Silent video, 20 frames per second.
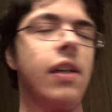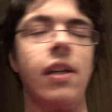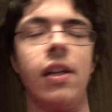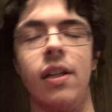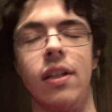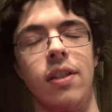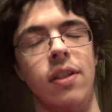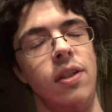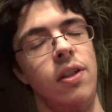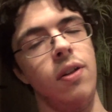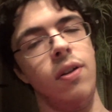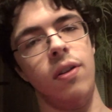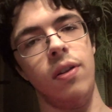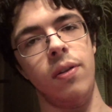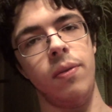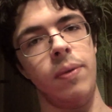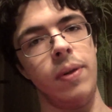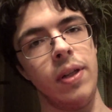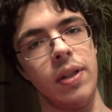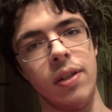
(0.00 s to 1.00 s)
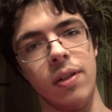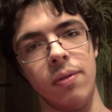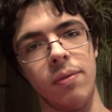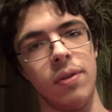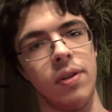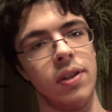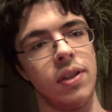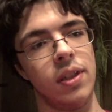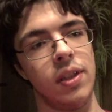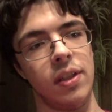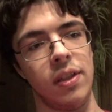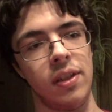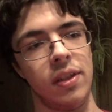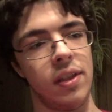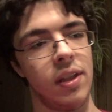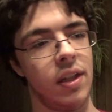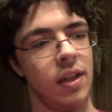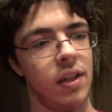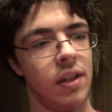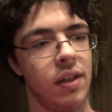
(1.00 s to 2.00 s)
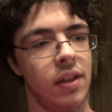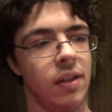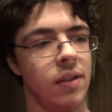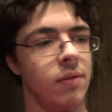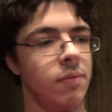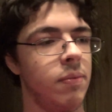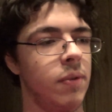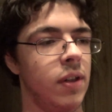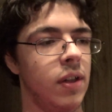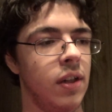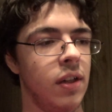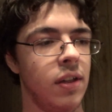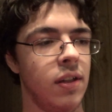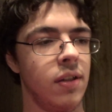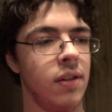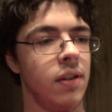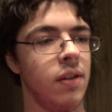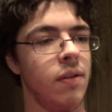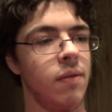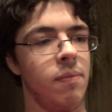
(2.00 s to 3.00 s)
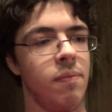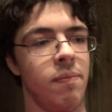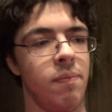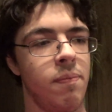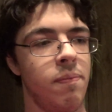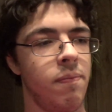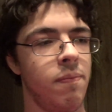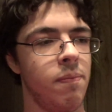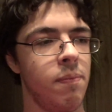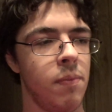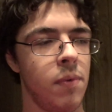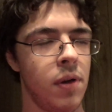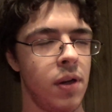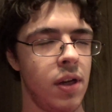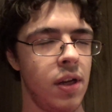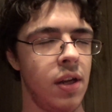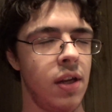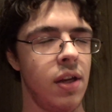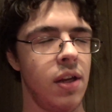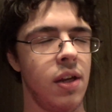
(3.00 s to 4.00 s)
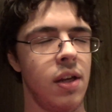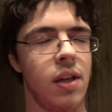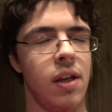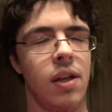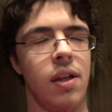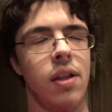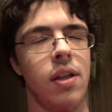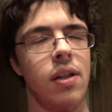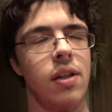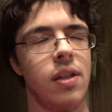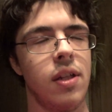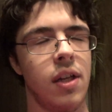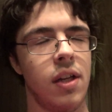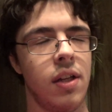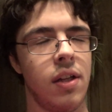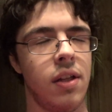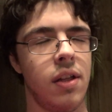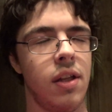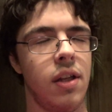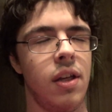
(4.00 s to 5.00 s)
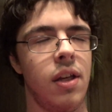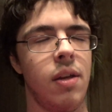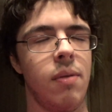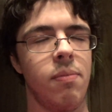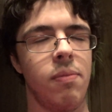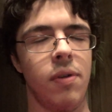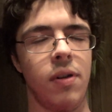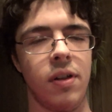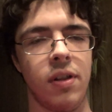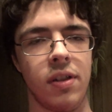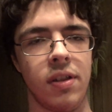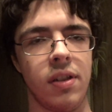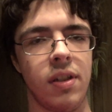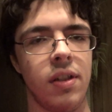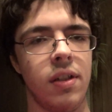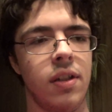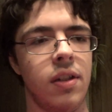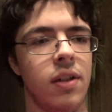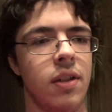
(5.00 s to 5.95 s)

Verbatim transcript: That's the only reason we're still staying, is because of the money and the debt that he put us in.